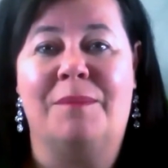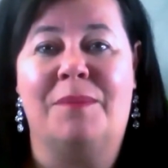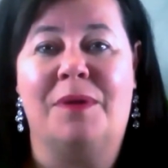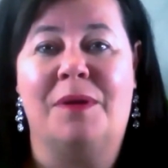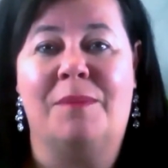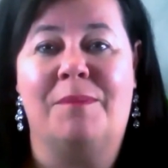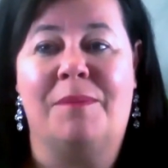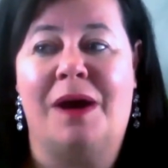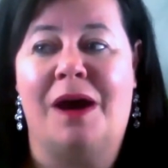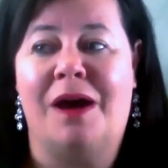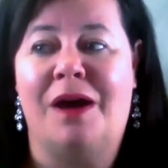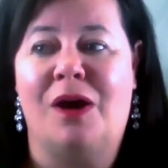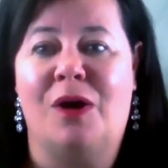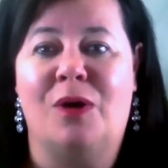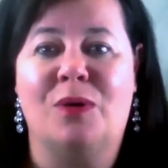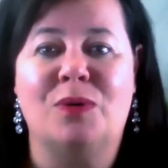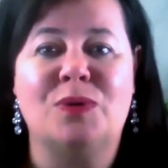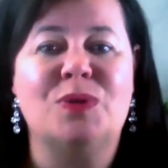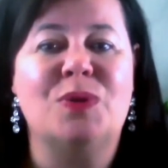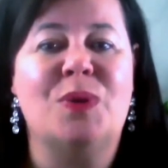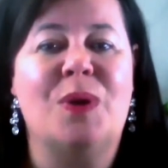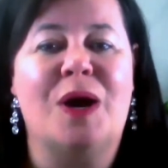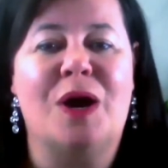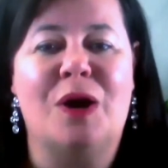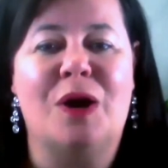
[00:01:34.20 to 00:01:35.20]
But I
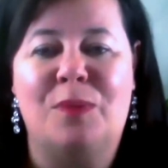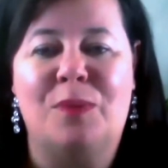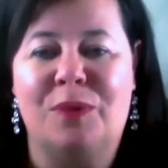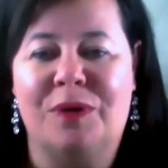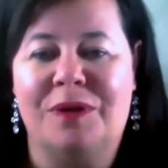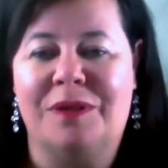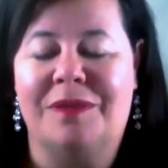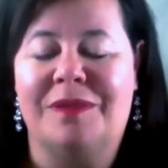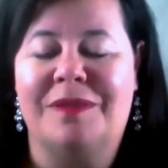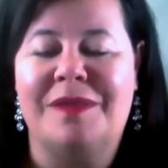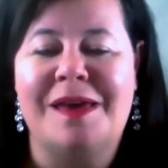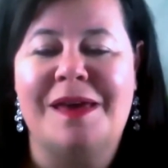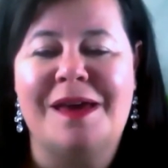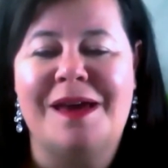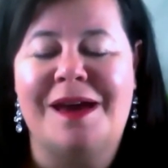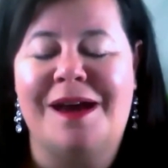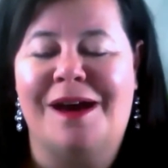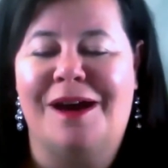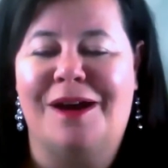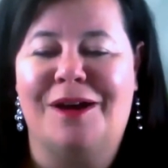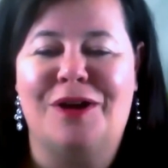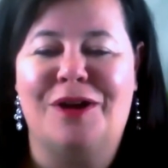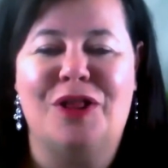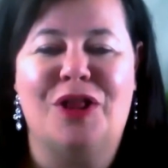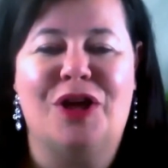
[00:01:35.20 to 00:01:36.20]
also help with
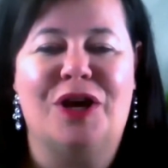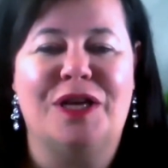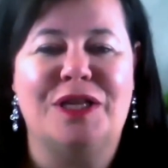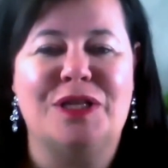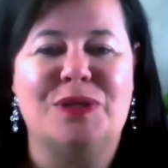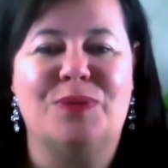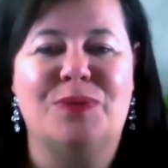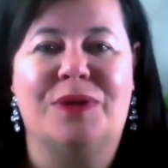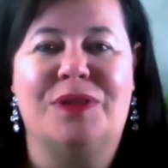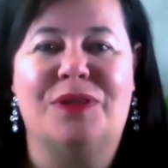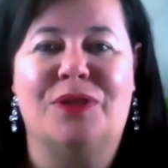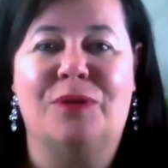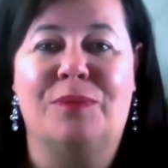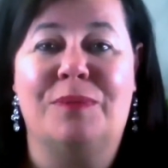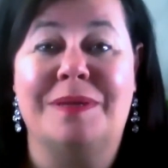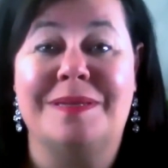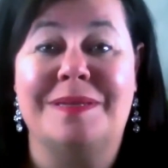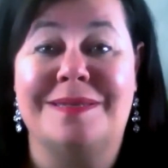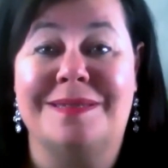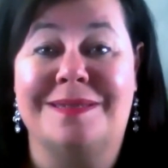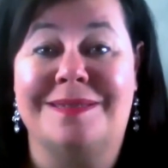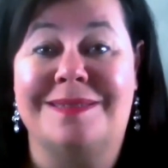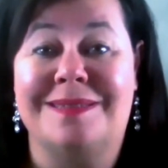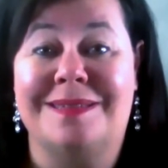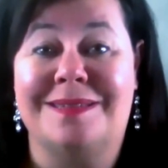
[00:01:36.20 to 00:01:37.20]
clients with their
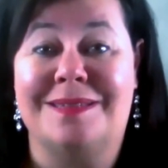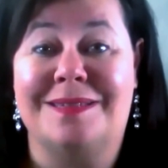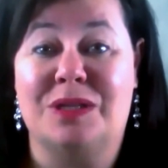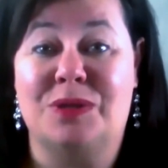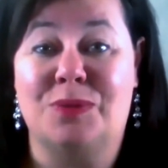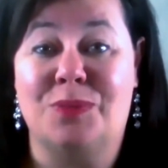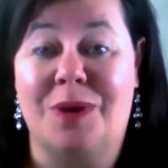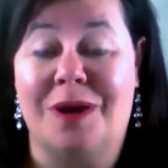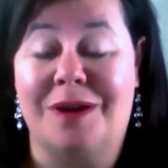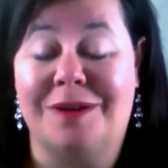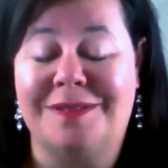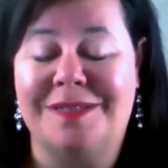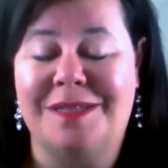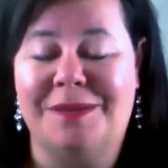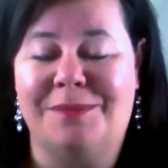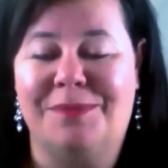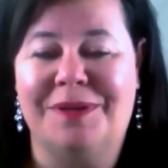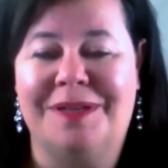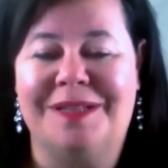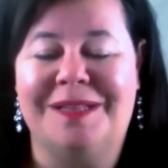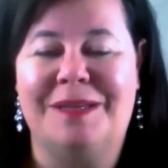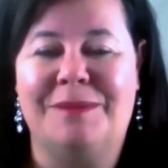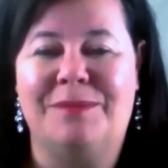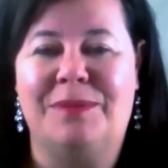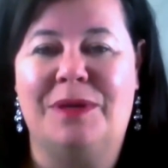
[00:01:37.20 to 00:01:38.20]
businesses as well.
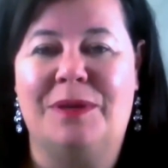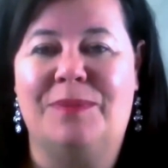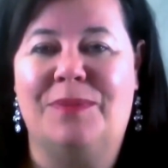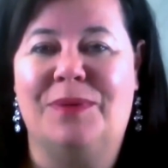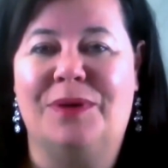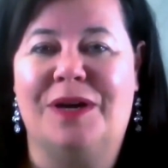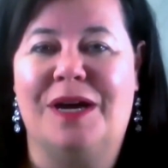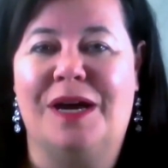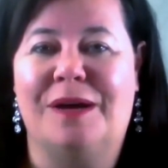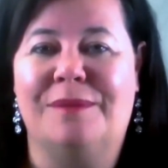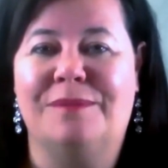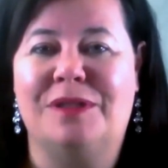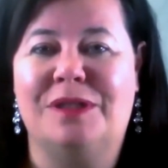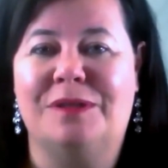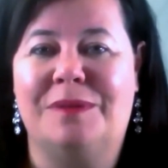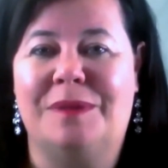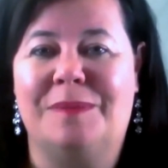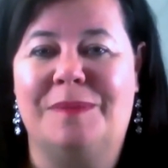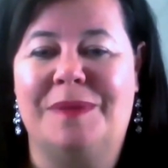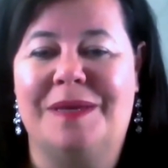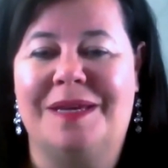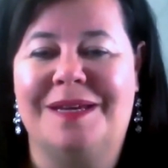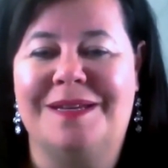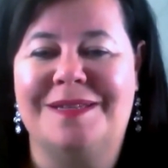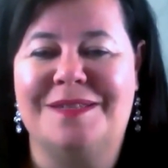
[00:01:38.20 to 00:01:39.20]
Typically, people come to me
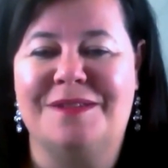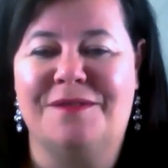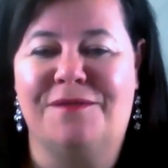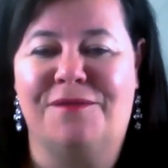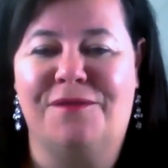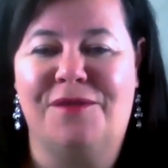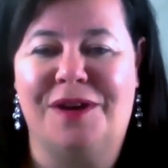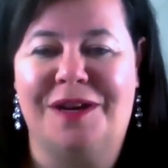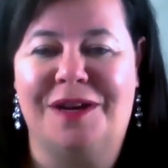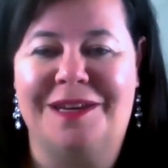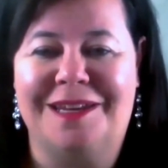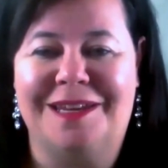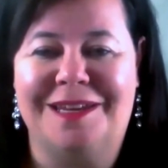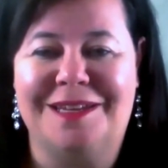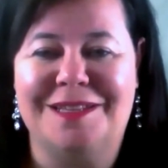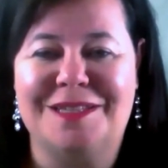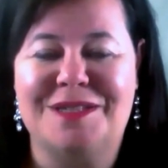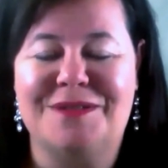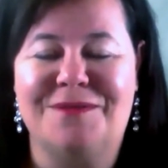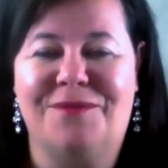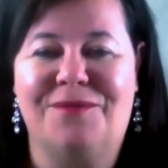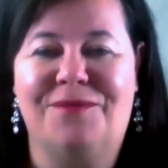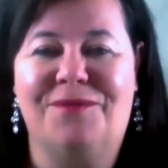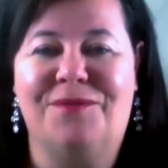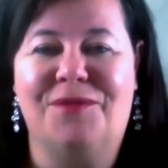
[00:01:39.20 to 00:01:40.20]
because of
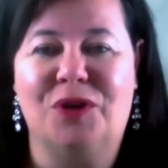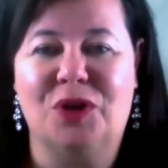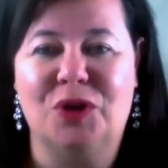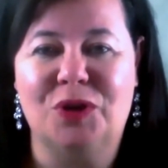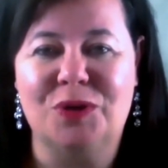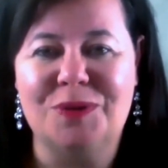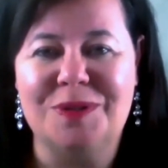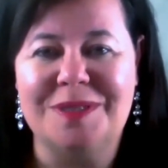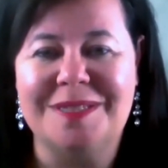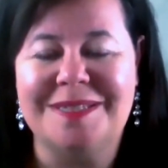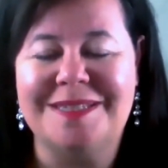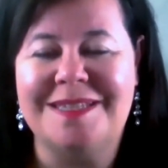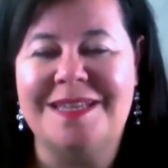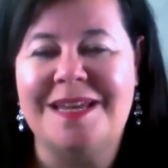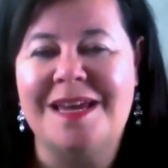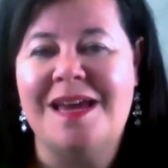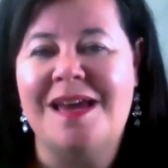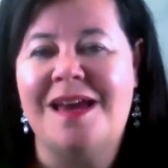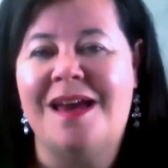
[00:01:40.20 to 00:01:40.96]
finance first.